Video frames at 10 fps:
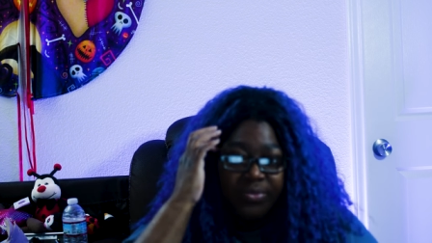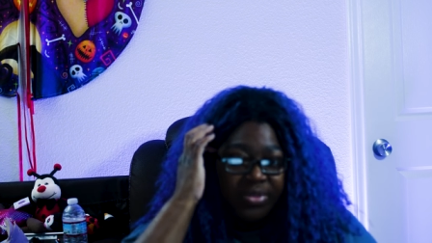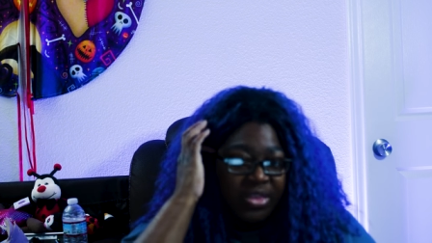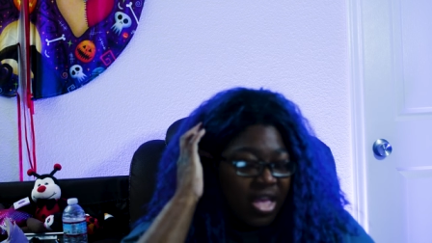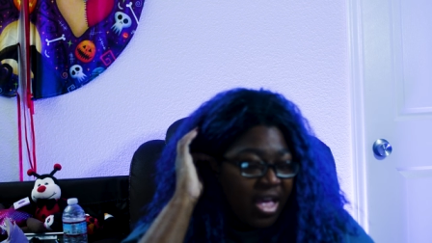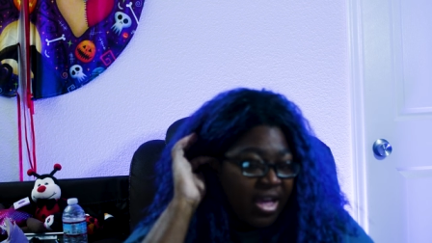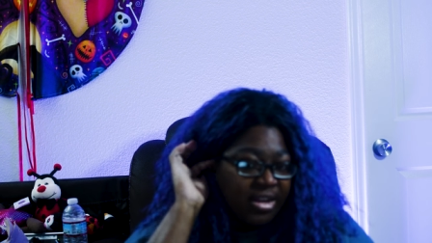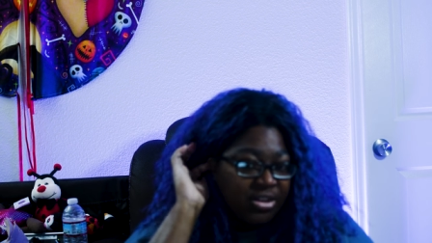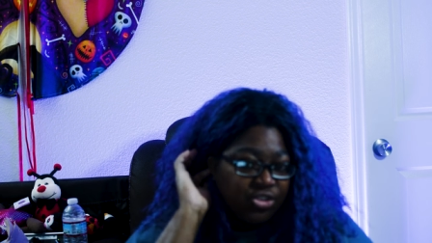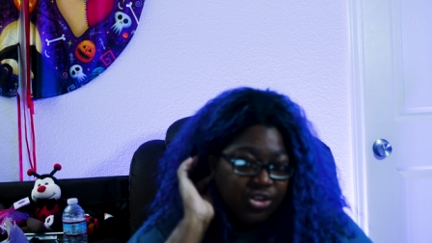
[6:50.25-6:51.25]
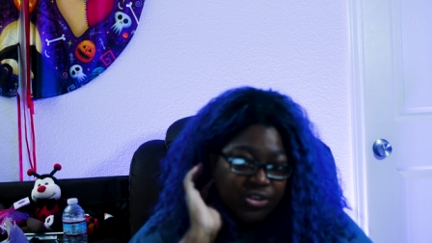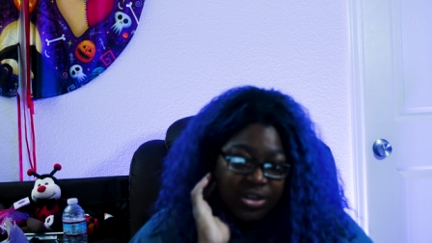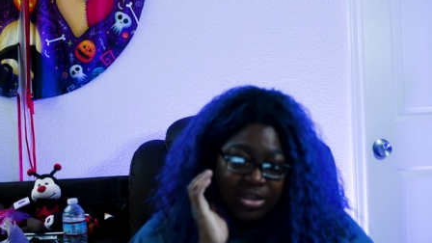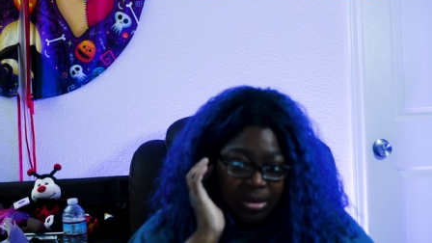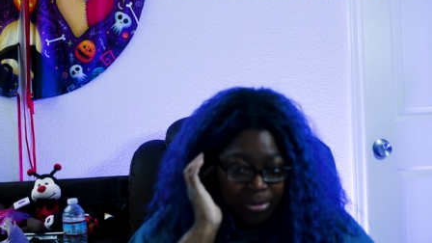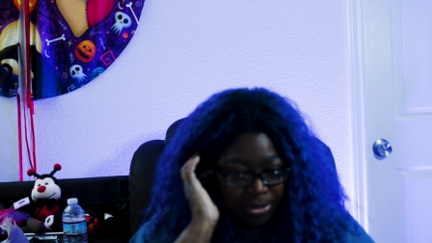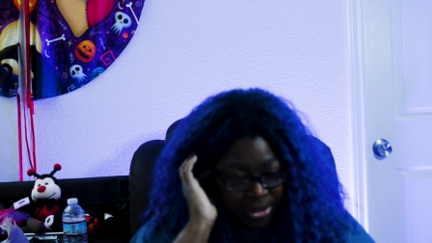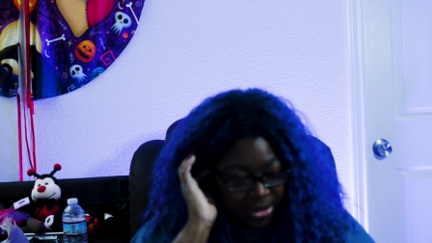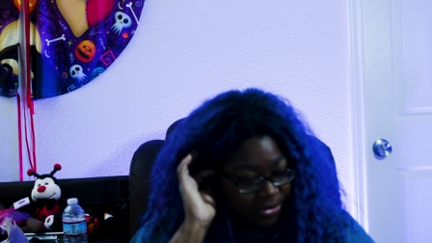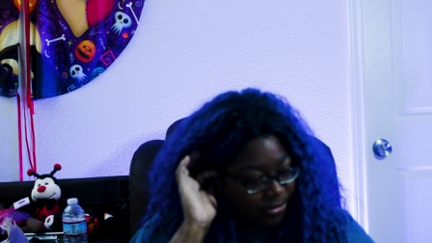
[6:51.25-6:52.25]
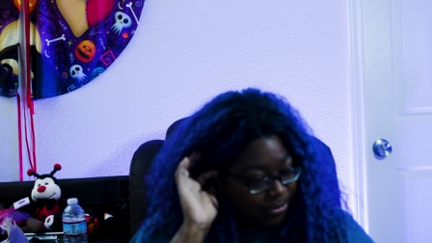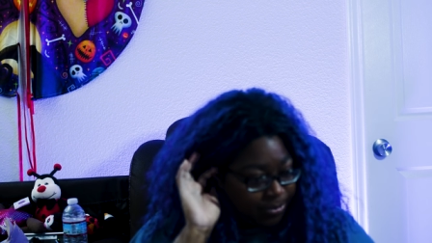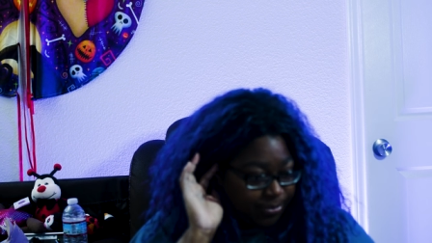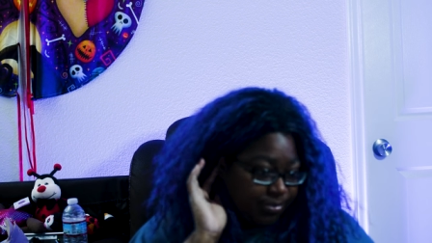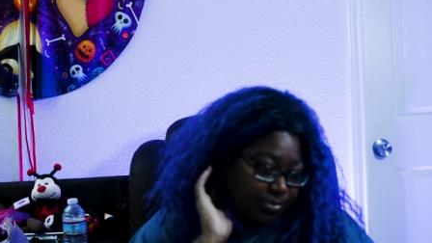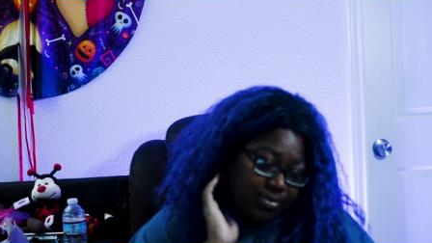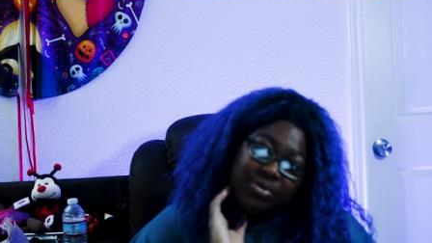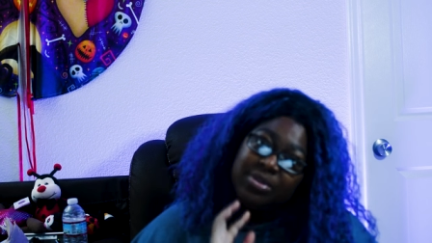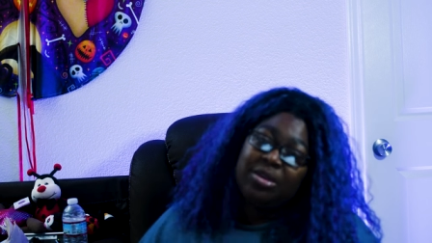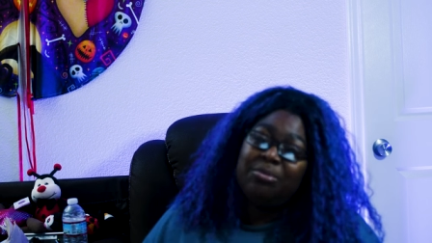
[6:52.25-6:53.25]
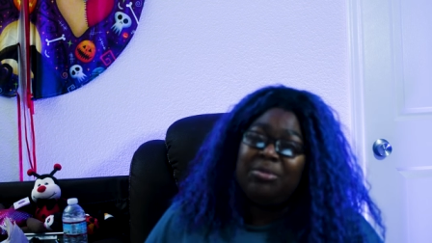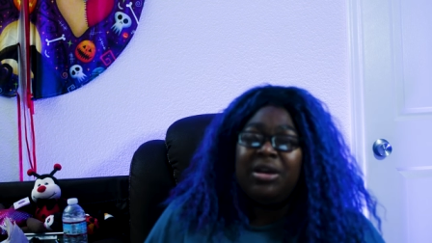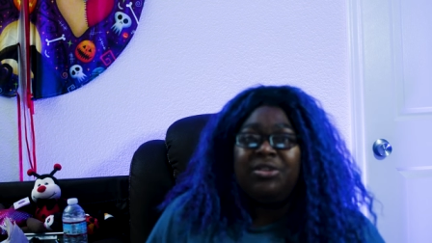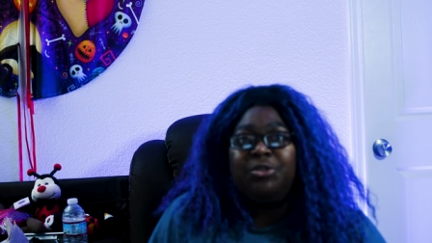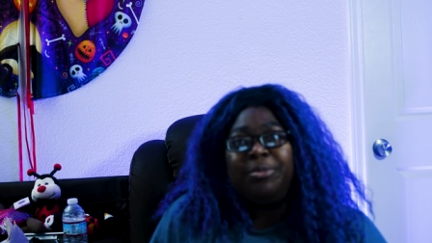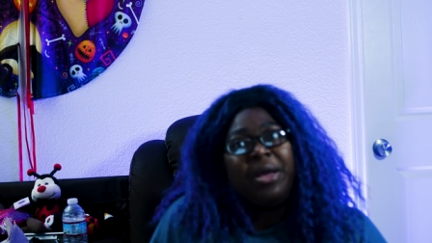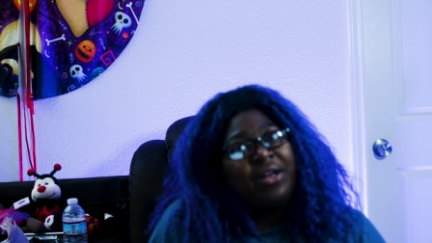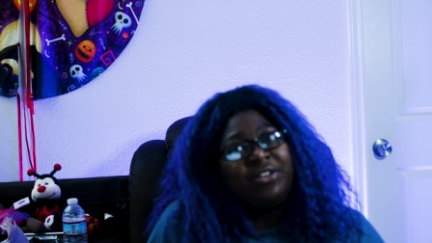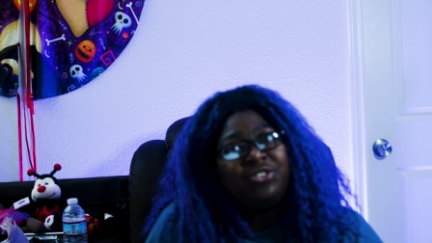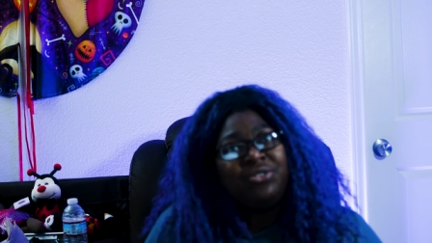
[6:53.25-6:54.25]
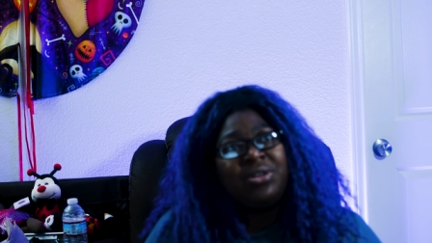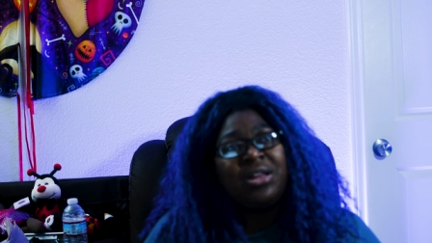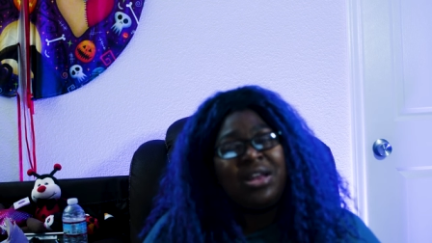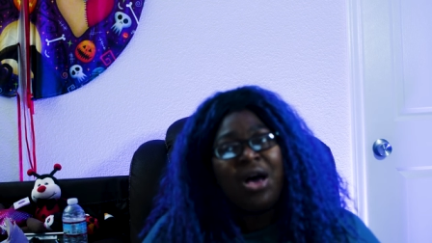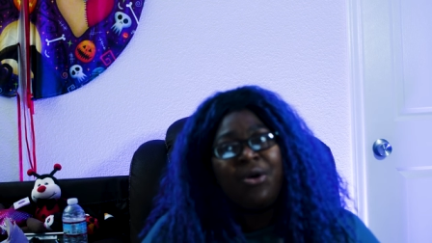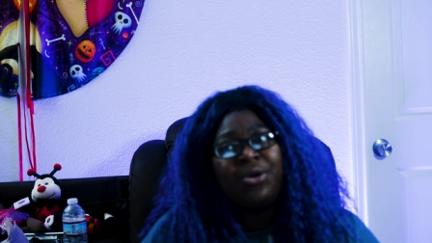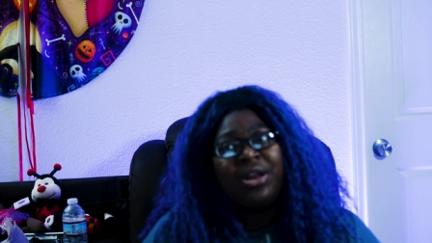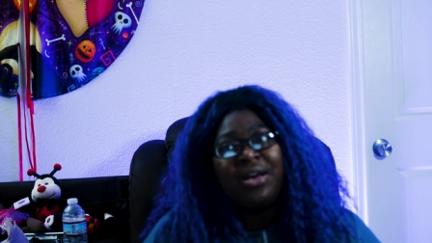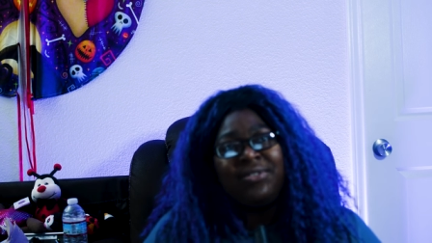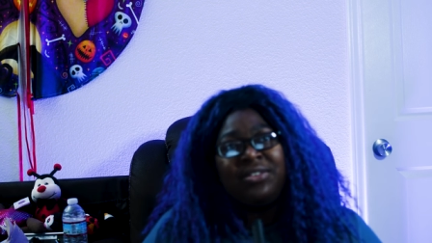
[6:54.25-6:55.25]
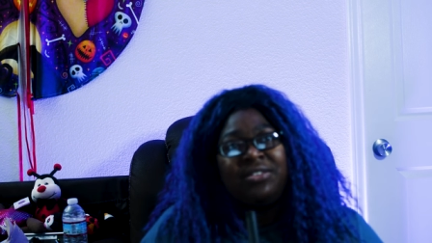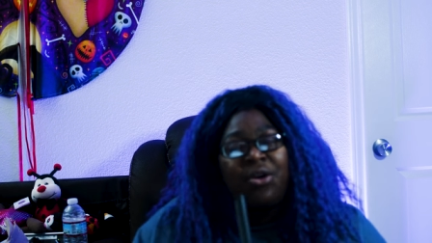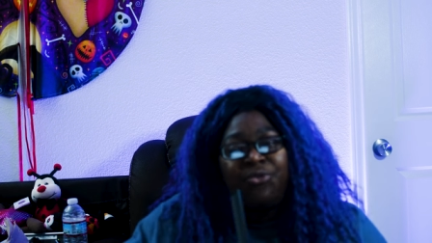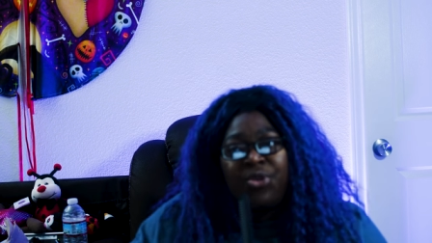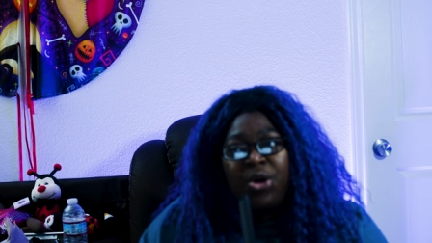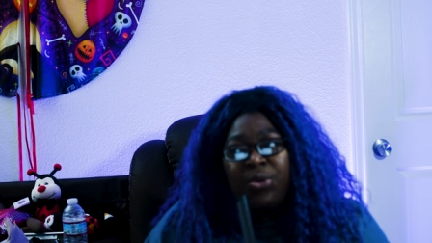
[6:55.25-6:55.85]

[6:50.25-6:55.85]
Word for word: And she's getting bullied because her parents do not allow her to have a cell phone,